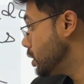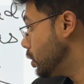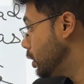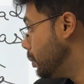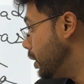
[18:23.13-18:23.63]
and
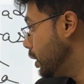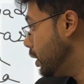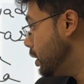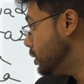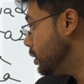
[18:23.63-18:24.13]
South America
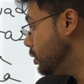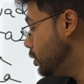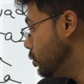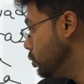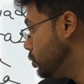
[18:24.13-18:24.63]
is in
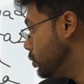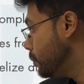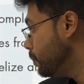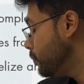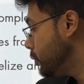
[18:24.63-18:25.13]
news,
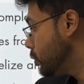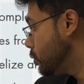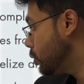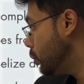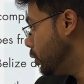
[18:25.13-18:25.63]

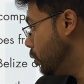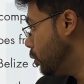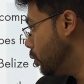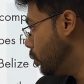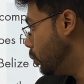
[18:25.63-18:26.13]
so we
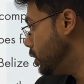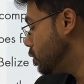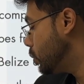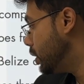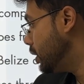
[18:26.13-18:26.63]
don't know
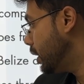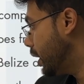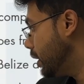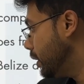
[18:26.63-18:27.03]
which one can